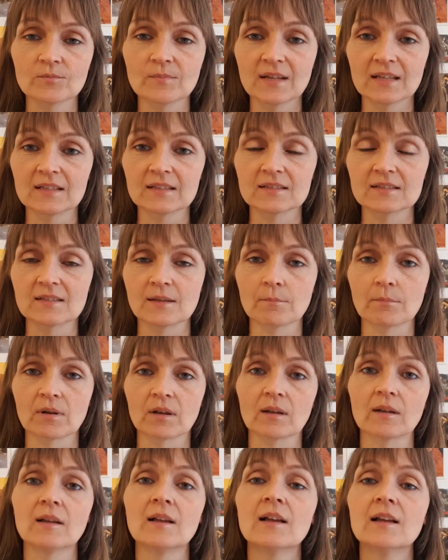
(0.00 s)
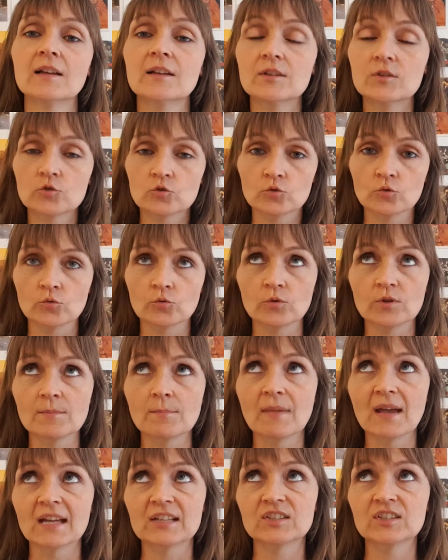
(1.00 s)
make it simple, to
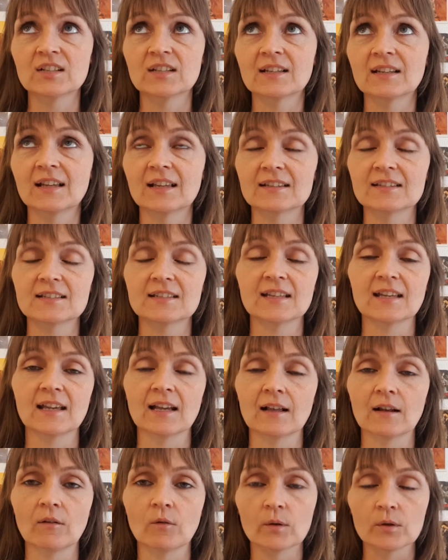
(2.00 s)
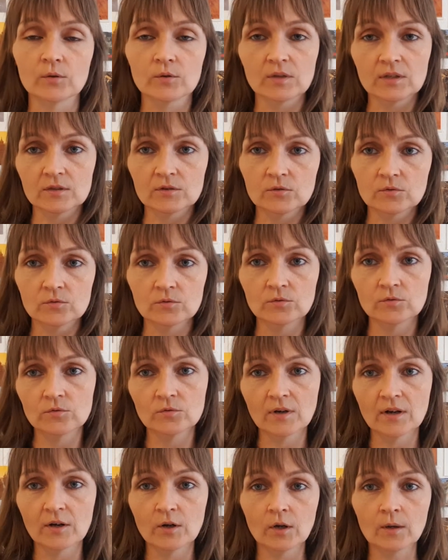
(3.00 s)
imagine a scale where you can
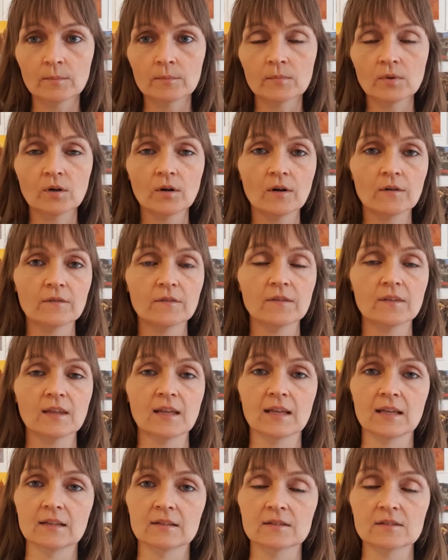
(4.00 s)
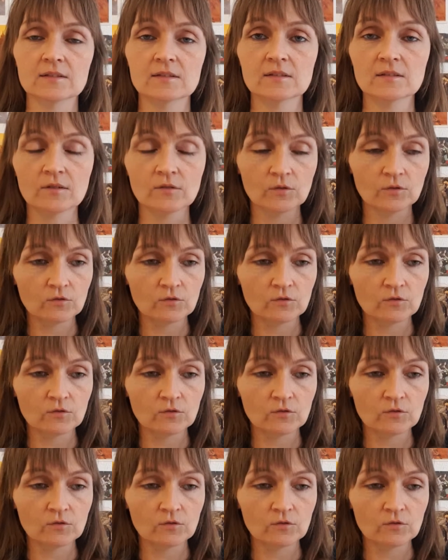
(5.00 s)
do a number of things